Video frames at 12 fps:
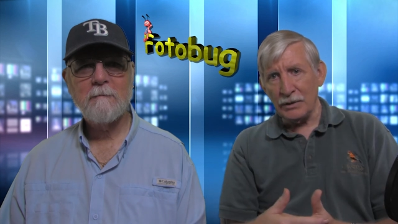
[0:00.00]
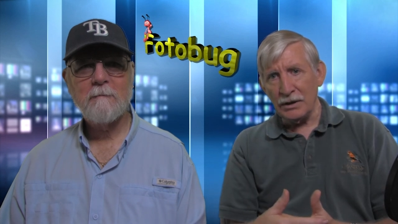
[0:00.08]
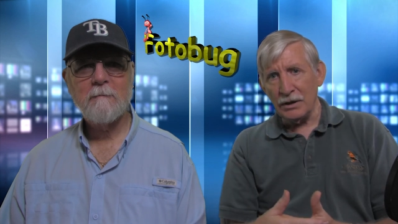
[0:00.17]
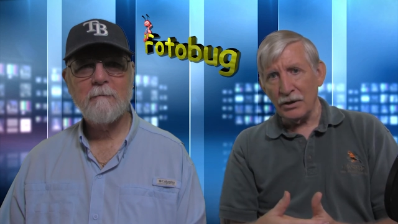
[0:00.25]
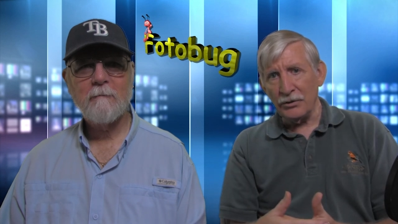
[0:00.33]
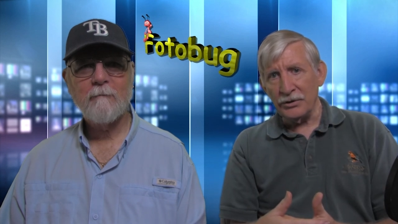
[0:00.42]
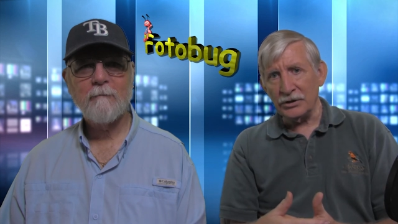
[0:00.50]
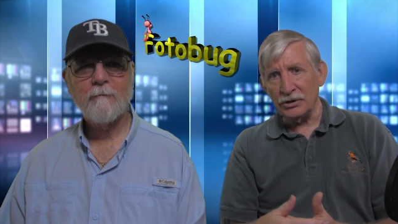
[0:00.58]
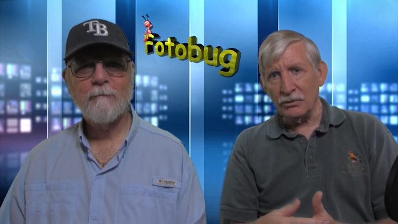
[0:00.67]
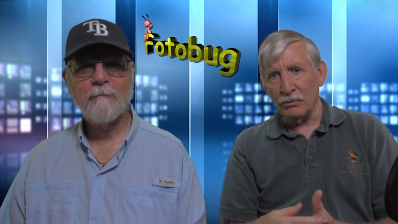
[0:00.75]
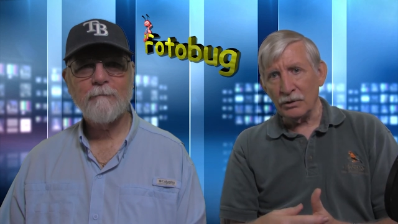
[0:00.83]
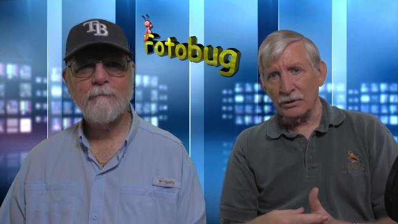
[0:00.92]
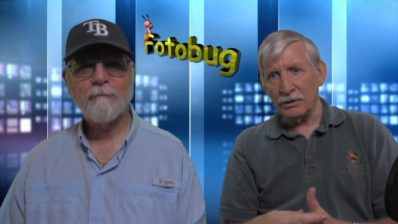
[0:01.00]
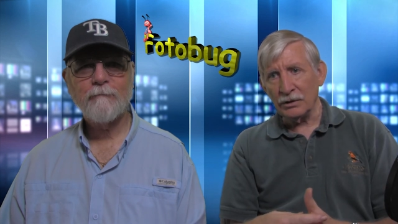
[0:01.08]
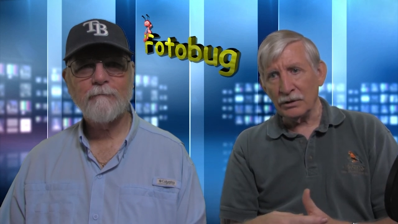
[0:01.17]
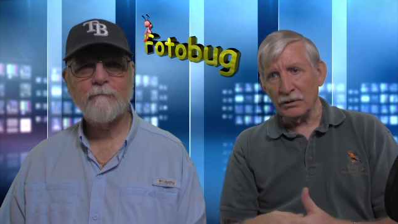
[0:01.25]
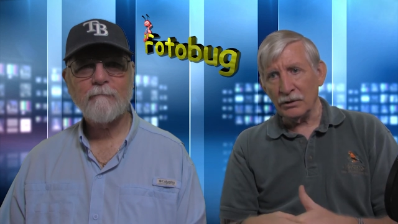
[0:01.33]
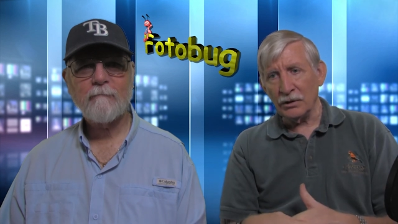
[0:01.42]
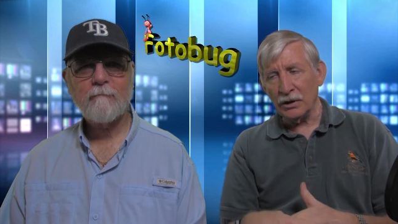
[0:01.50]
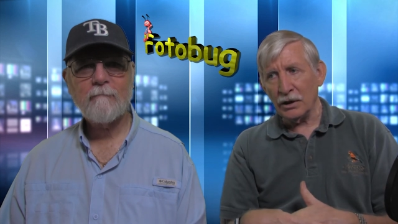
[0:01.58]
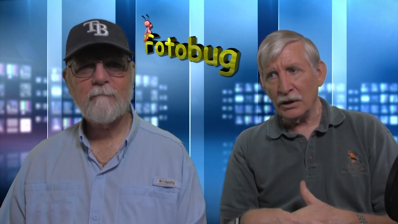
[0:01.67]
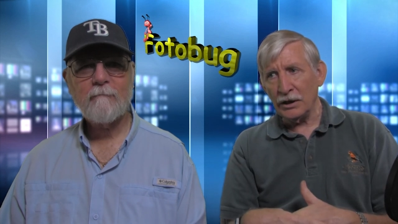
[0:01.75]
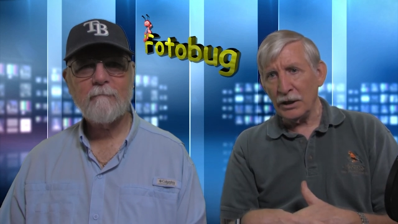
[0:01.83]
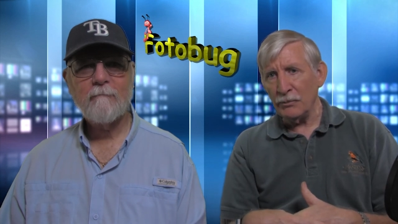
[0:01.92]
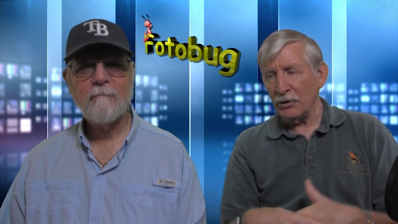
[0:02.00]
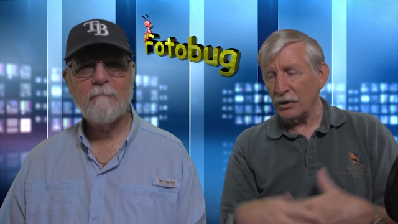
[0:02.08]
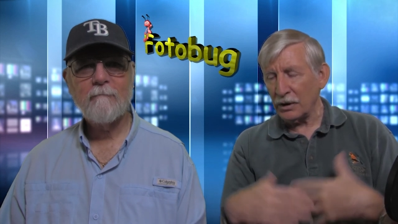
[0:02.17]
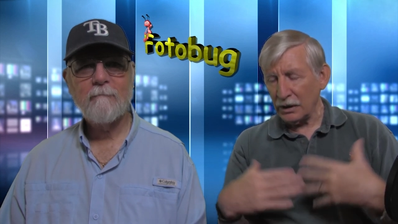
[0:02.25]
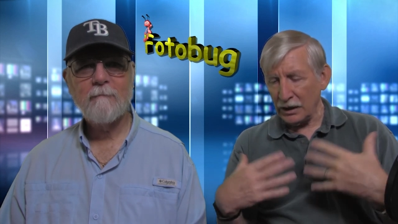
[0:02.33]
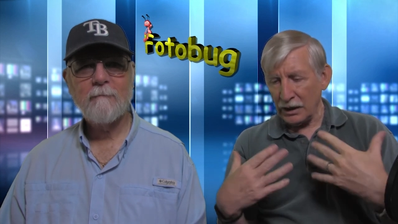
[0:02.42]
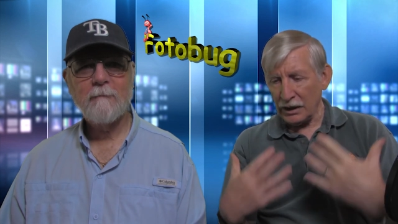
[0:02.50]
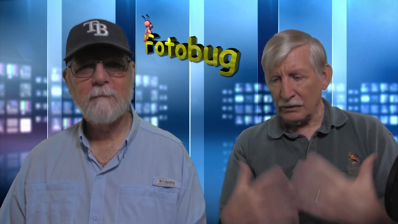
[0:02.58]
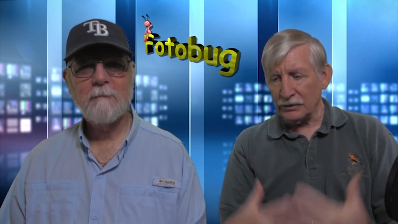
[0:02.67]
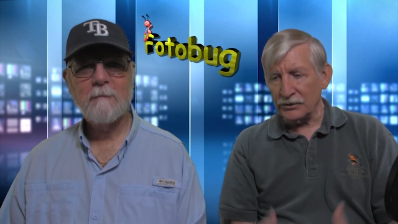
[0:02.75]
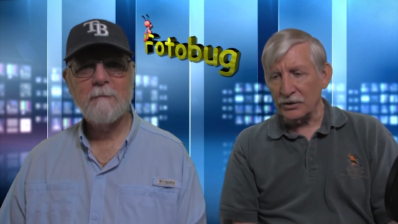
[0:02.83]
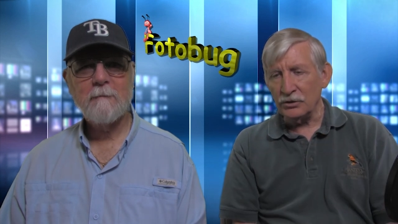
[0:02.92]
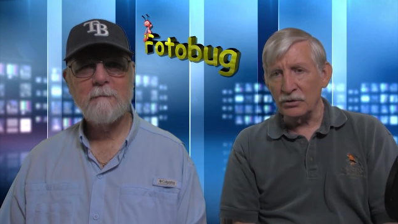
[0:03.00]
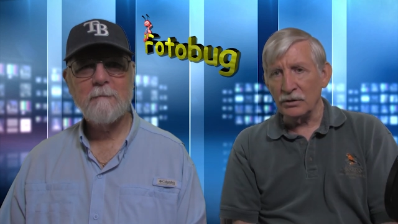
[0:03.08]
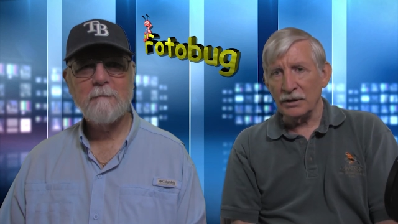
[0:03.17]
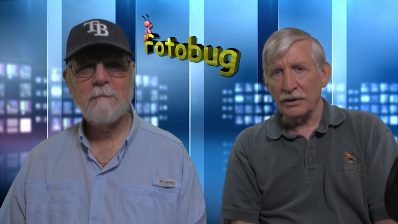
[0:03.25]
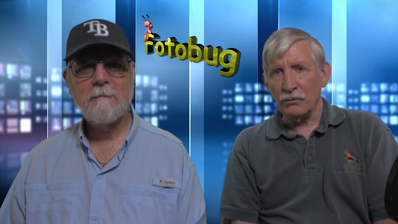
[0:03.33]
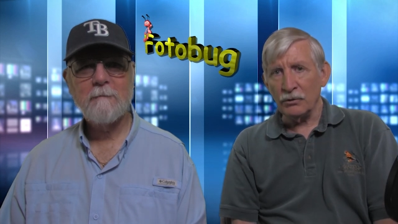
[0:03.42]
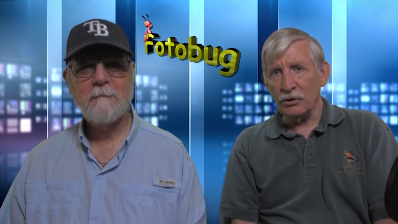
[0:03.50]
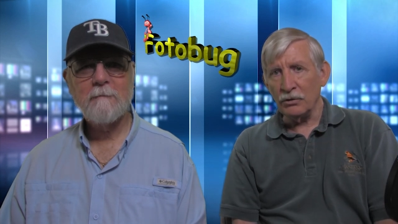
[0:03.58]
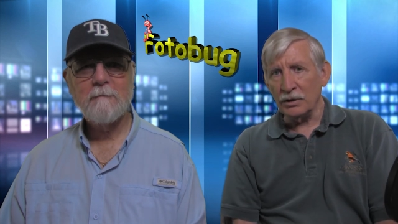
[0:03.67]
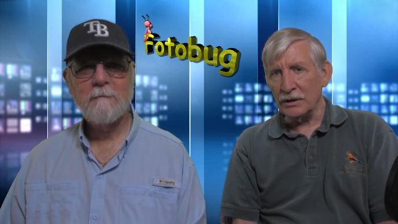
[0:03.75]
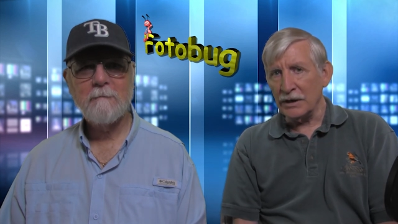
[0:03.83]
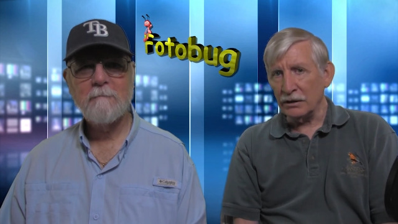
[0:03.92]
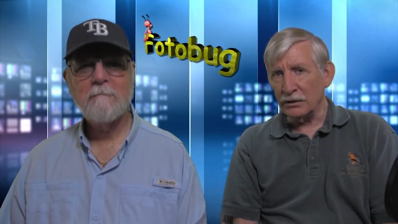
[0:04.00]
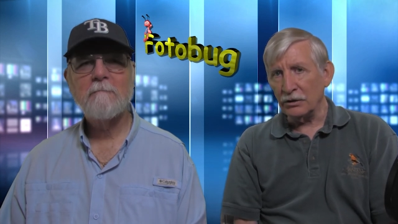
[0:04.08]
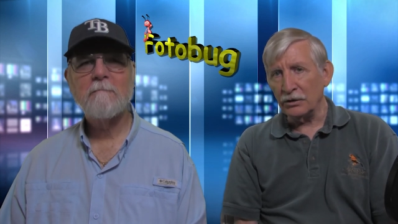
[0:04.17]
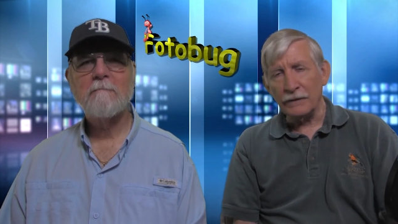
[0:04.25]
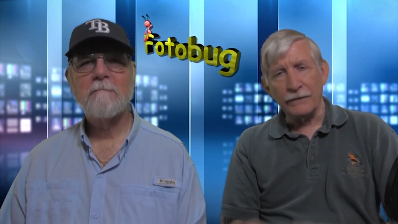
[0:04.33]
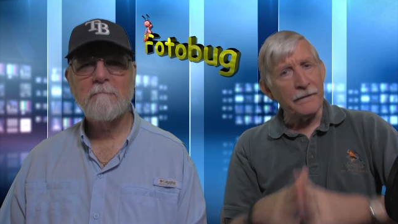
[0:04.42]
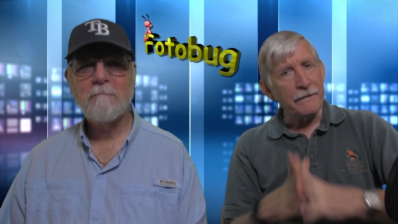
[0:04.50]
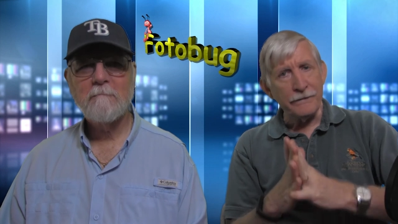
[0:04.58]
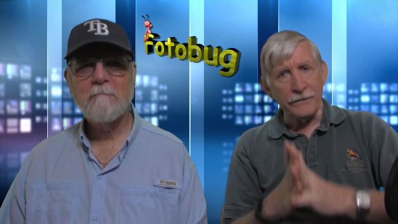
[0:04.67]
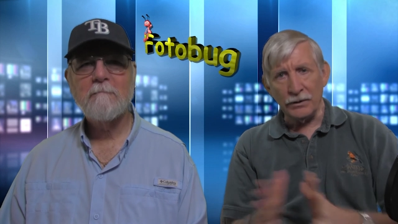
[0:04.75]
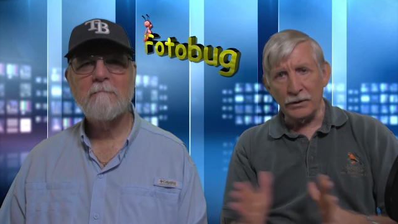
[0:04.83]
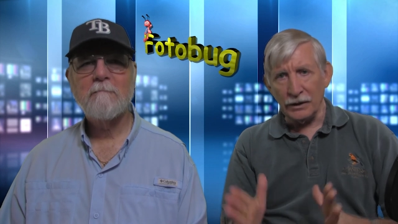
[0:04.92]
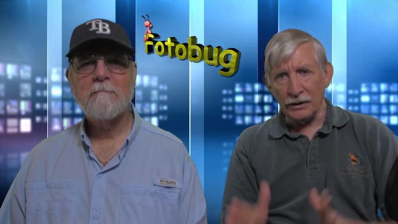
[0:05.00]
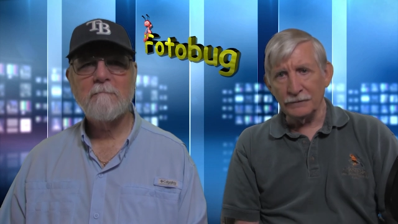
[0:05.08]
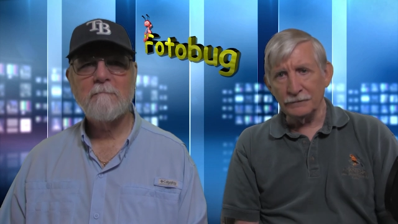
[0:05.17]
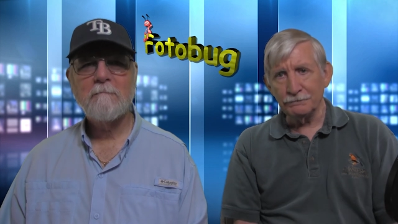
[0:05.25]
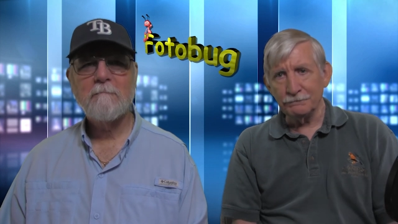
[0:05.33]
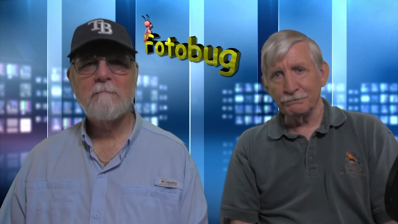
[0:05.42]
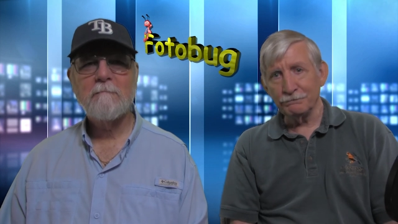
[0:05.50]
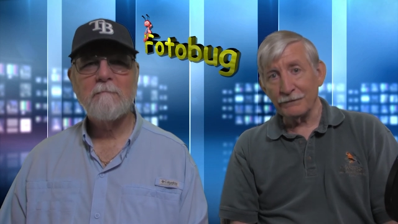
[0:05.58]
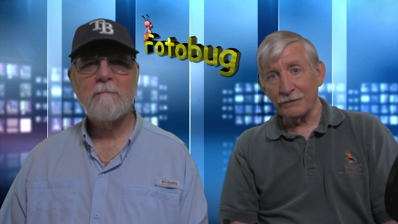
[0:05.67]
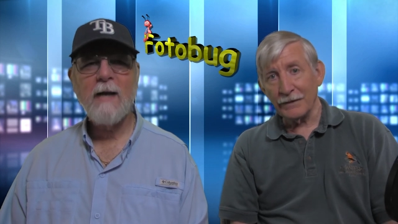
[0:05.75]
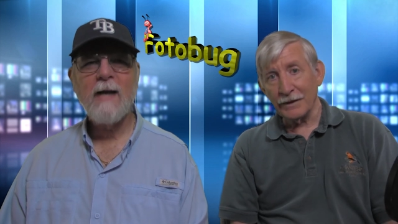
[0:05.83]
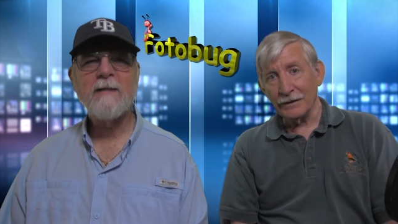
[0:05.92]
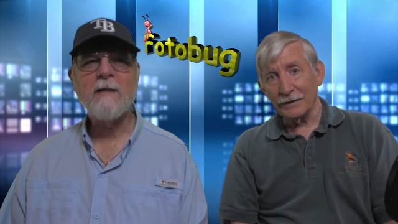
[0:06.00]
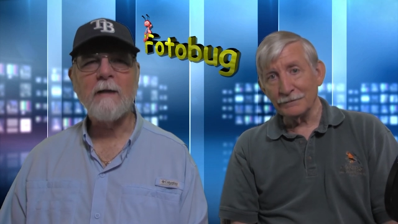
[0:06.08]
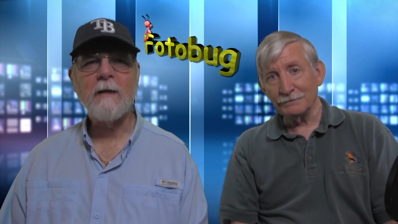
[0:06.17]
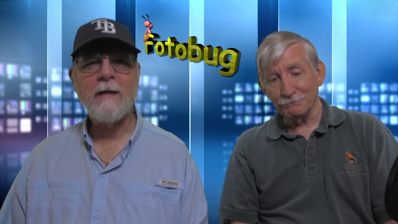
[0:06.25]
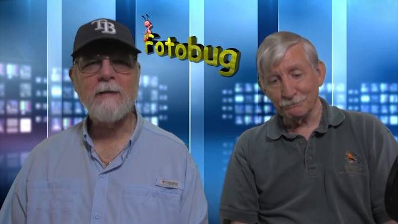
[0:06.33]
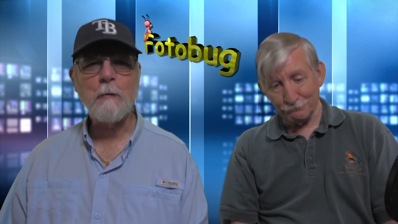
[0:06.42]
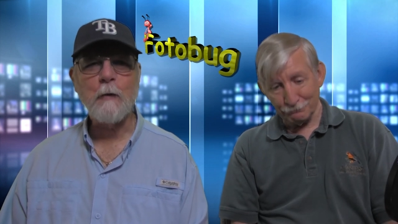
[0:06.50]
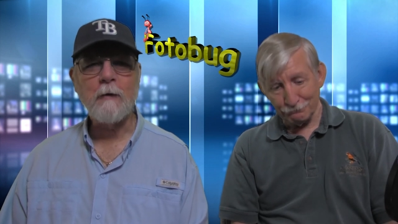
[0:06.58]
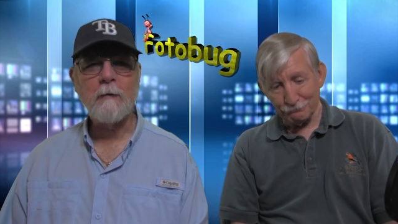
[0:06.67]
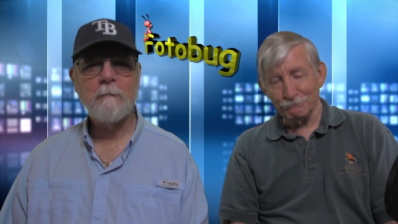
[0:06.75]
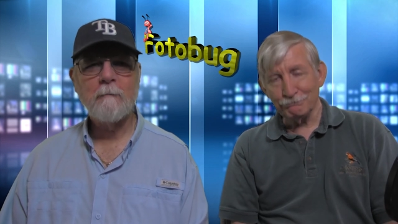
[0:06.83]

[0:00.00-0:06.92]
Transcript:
Speaker 1: me know that you want the uh, ebook, and I'll send you a link where you can download it for free.
Speaker 2: Excellent last word.